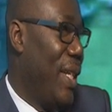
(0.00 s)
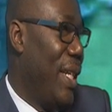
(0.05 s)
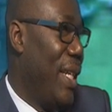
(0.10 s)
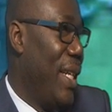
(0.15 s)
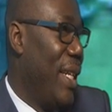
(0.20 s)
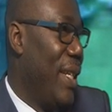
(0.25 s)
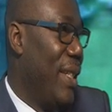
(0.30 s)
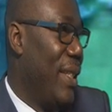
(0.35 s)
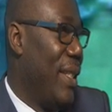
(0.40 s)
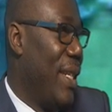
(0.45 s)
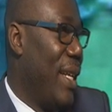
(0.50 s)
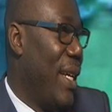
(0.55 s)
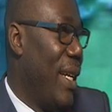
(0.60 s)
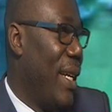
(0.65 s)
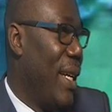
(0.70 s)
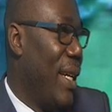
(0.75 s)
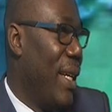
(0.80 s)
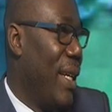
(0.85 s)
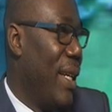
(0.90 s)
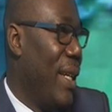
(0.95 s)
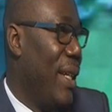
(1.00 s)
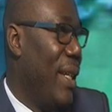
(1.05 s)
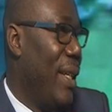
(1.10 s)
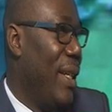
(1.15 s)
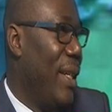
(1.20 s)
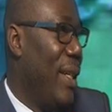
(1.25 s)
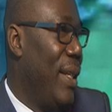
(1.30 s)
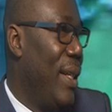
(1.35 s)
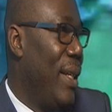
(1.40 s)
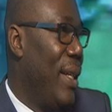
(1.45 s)
this uh,
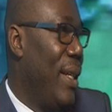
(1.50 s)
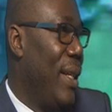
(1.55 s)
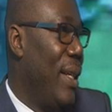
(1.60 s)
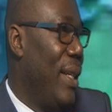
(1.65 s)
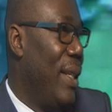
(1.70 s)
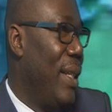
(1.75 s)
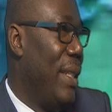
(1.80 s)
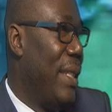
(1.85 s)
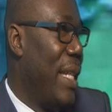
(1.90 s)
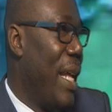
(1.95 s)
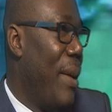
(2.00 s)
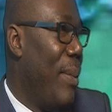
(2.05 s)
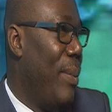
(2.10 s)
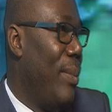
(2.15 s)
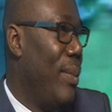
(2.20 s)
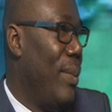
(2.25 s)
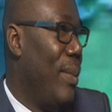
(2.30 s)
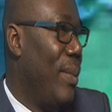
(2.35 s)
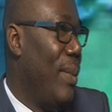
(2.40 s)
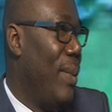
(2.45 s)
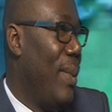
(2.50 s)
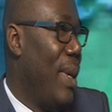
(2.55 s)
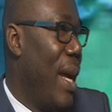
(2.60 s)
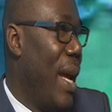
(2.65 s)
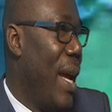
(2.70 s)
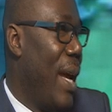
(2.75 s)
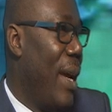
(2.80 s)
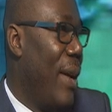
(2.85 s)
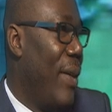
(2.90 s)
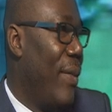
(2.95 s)
the time mm. I
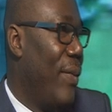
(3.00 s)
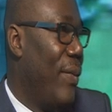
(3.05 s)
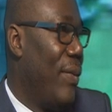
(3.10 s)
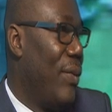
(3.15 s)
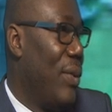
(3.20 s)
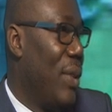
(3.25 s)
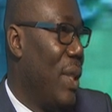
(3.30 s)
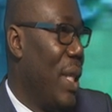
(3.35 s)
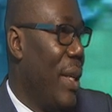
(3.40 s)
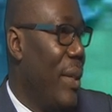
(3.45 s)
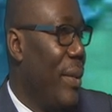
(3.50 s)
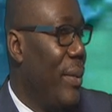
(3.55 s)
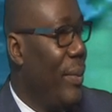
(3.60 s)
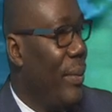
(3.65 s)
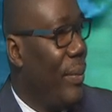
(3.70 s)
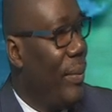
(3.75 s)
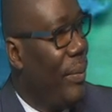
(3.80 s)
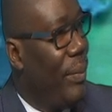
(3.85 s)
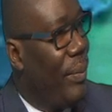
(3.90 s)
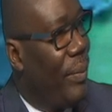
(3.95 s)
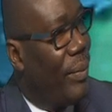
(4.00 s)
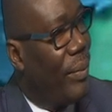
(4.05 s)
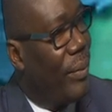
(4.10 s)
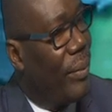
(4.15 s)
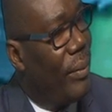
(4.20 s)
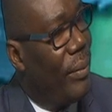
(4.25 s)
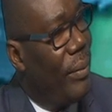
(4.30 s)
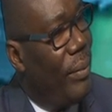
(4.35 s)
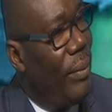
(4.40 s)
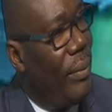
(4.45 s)
have. But so basically,
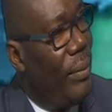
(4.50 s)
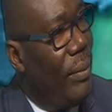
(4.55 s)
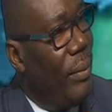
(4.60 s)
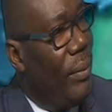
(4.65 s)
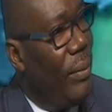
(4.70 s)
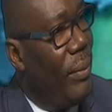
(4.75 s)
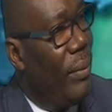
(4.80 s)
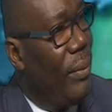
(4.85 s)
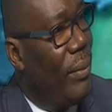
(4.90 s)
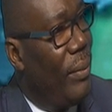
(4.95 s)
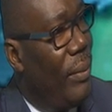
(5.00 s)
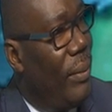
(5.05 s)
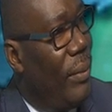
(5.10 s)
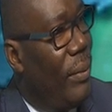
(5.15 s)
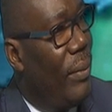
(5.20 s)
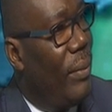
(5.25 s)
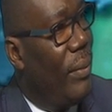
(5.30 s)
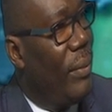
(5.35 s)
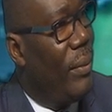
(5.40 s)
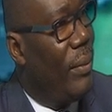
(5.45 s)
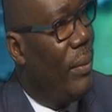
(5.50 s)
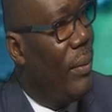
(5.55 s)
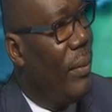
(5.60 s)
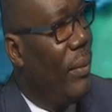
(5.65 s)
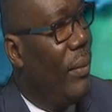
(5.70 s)
for for the